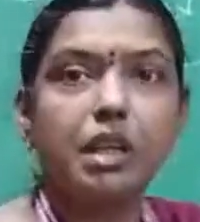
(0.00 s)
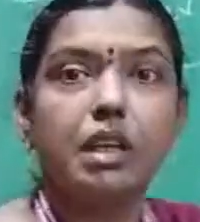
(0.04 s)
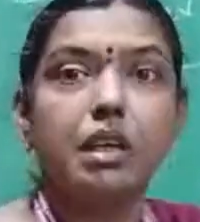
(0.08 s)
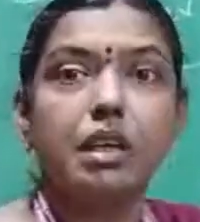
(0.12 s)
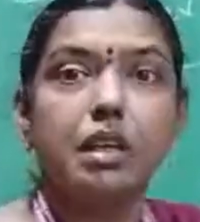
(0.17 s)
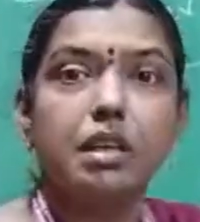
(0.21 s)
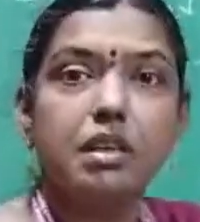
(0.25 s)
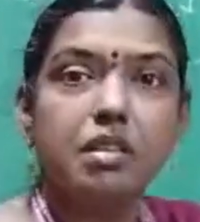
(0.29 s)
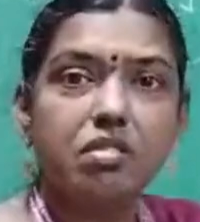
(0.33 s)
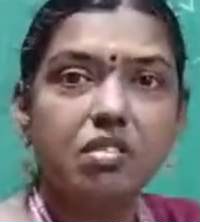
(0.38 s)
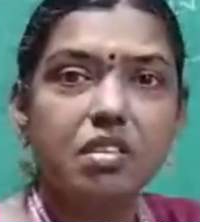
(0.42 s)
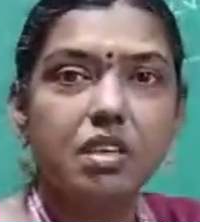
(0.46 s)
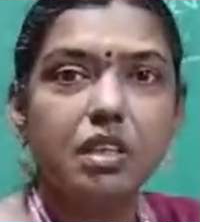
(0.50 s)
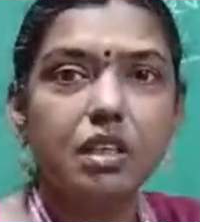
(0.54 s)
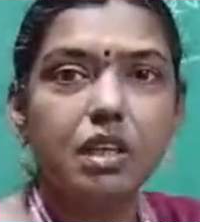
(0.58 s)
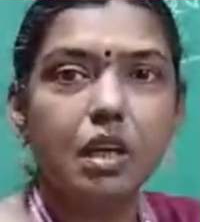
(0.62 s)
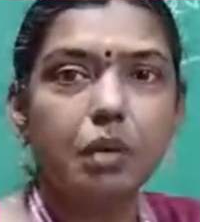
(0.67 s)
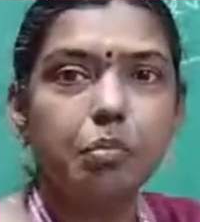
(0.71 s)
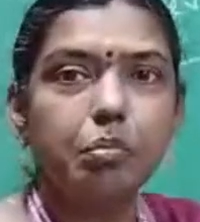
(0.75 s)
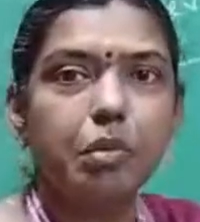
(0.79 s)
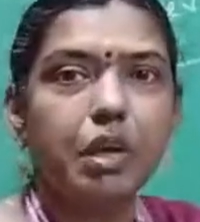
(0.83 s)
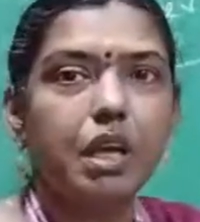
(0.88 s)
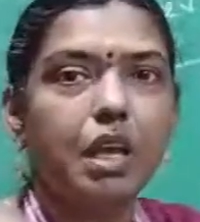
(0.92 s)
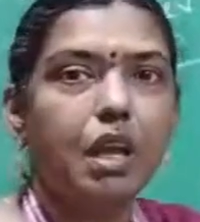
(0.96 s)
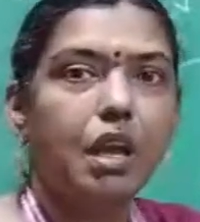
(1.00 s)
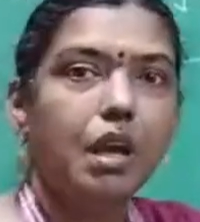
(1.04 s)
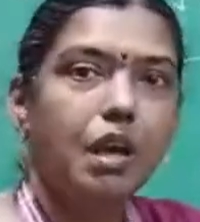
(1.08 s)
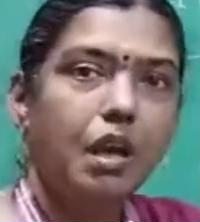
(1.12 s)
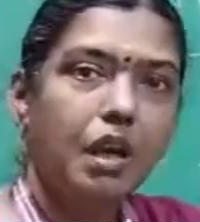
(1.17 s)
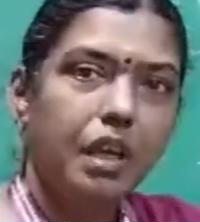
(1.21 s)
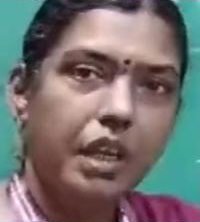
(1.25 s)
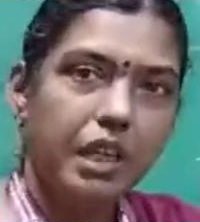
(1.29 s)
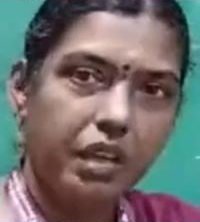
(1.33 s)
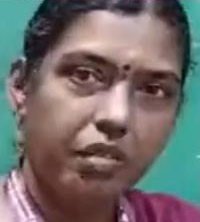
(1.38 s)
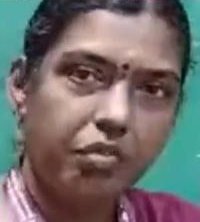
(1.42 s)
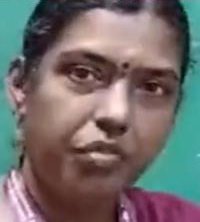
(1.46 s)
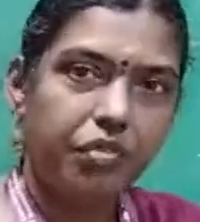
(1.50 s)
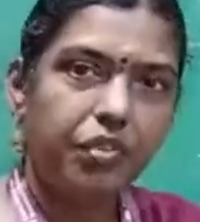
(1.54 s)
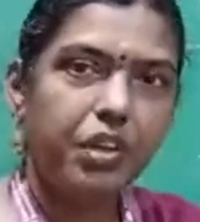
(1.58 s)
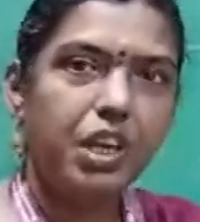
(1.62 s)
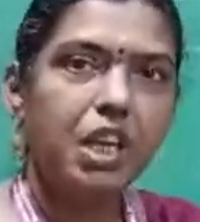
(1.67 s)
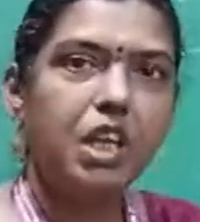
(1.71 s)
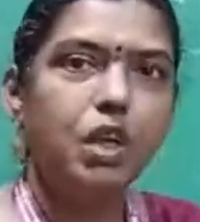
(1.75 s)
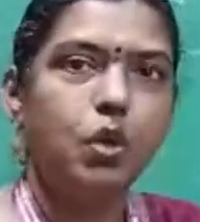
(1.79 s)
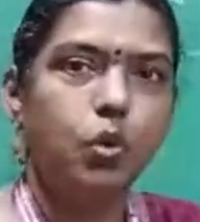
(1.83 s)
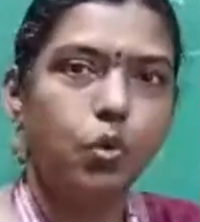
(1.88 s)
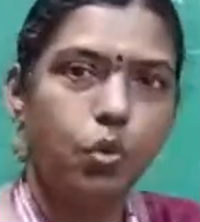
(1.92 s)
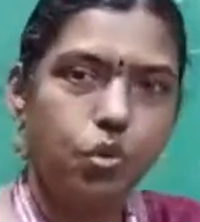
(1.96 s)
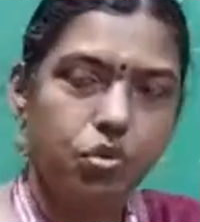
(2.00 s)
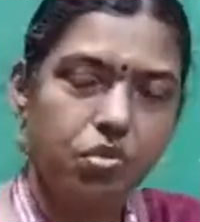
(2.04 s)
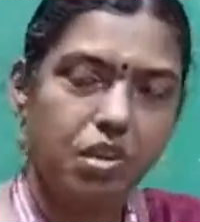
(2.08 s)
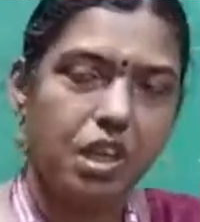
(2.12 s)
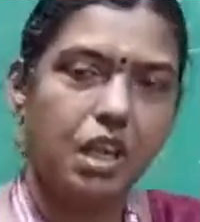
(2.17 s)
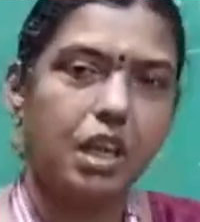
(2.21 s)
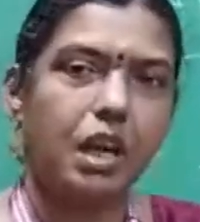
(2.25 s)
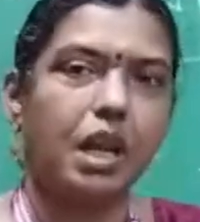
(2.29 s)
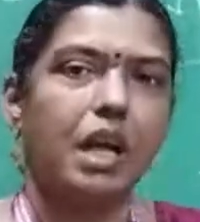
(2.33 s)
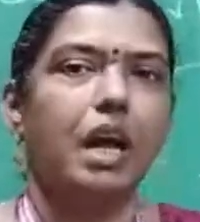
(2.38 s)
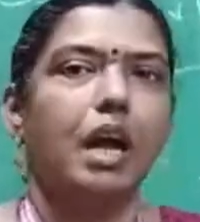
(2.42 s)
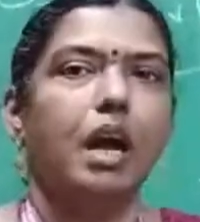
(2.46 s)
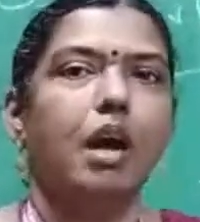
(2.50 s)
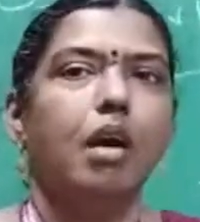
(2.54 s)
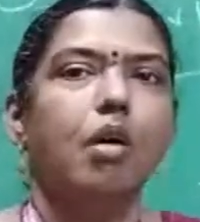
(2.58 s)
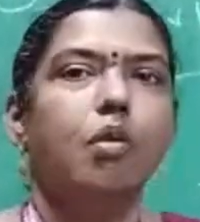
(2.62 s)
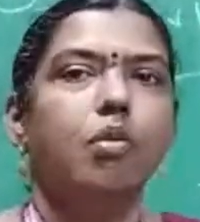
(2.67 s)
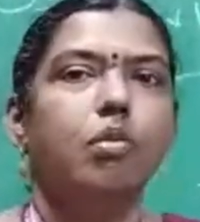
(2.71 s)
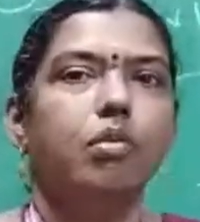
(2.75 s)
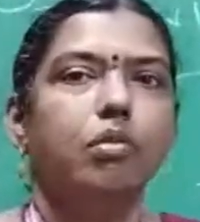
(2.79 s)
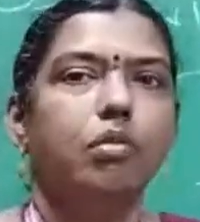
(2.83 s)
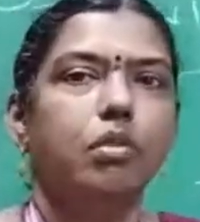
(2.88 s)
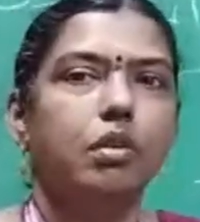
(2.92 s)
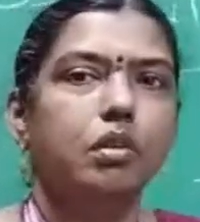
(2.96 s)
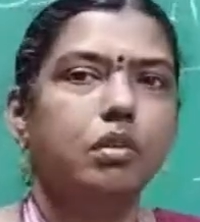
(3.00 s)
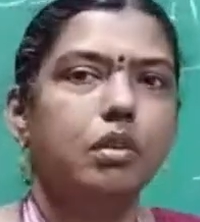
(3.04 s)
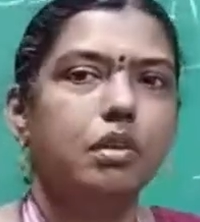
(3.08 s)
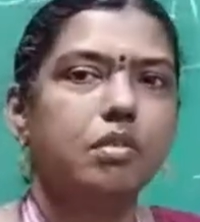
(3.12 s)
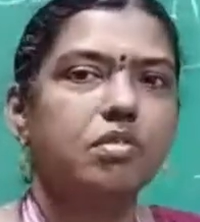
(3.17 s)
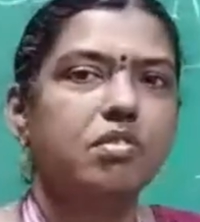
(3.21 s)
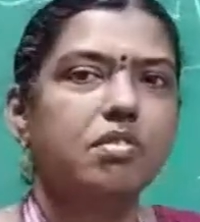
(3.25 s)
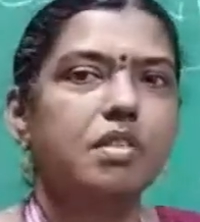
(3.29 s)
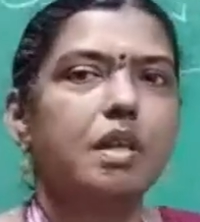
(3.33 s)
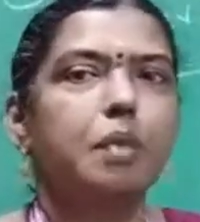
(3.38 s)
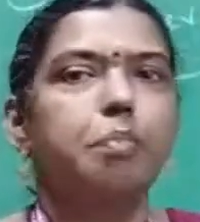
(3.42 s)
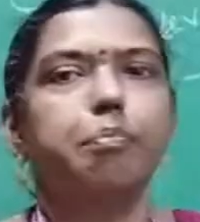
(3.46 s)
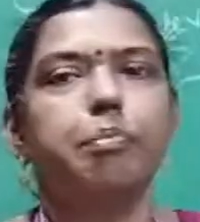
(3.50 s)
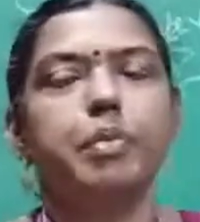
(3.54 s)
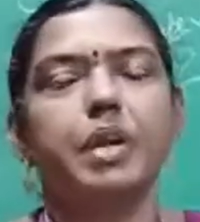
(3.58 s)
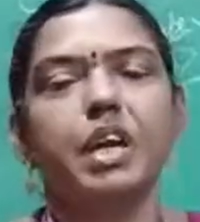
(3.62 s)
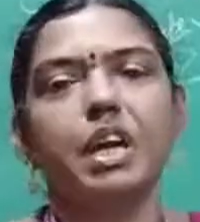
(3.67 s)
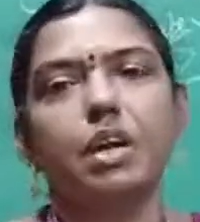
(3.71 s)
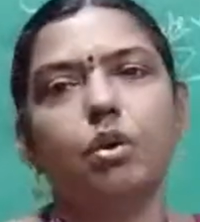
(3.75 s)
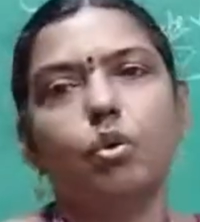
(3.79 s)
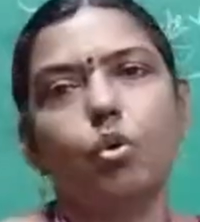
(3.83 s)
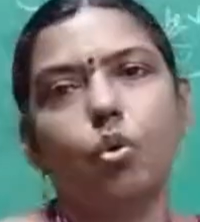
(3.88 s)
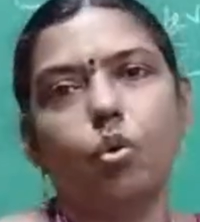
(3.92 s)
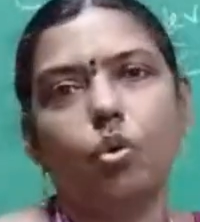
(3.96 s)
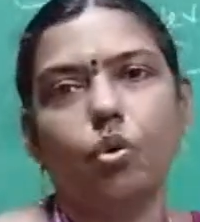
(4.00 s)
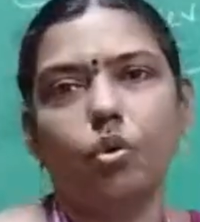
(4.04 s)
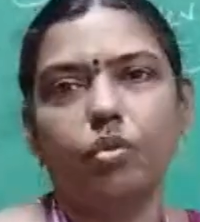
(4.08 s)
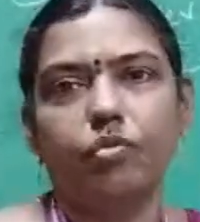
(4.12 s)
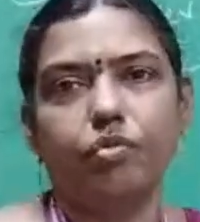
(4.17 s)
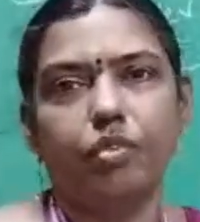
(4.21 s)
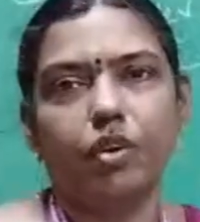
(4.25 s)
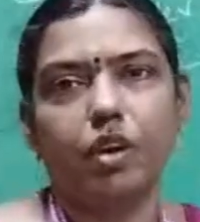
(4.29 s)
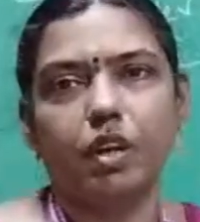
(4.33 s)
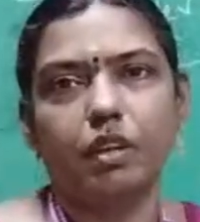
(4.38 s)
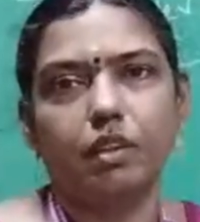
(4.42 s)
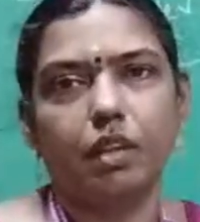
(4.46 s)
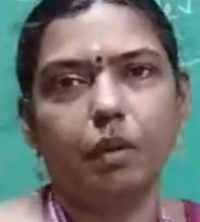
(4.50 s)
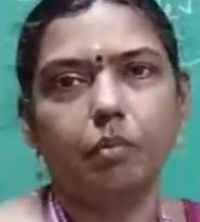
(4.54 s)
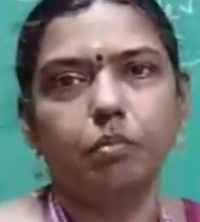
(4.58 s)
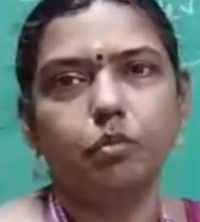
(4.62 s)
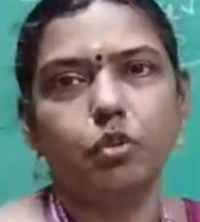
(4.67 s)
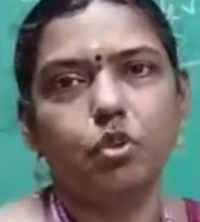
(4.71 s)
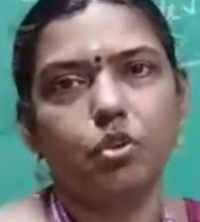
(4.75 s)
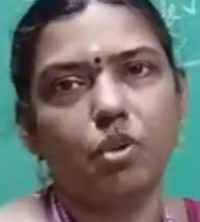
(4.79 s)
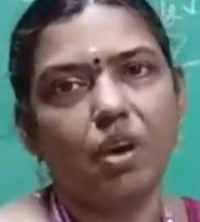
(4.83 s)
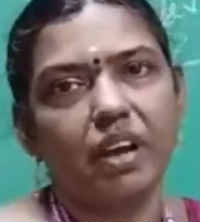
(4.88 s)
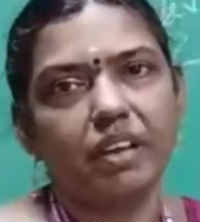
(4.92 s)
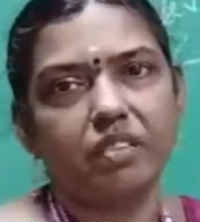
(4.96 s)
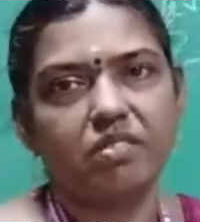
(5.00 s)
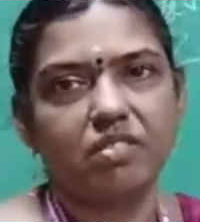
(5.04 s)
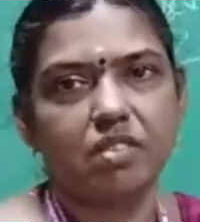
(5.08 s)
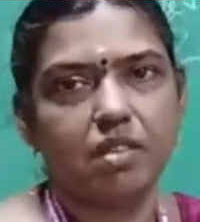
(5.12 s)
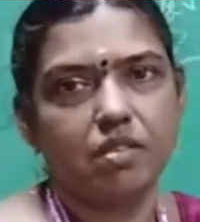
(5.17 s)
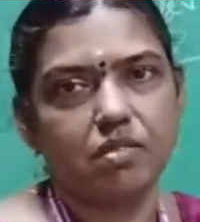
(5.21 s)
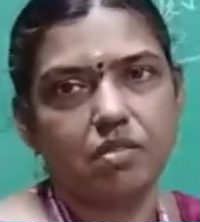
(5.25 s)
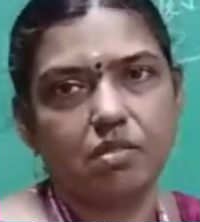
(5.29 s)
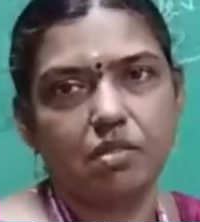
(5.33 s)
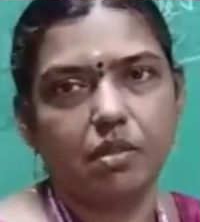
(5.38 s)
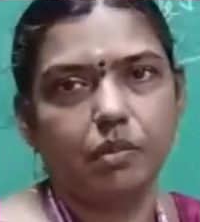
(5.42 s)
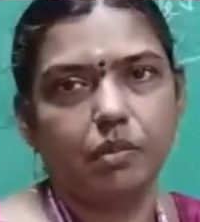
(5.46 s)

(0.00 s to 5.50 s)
Here, CDMA, every user have separate code for them to access.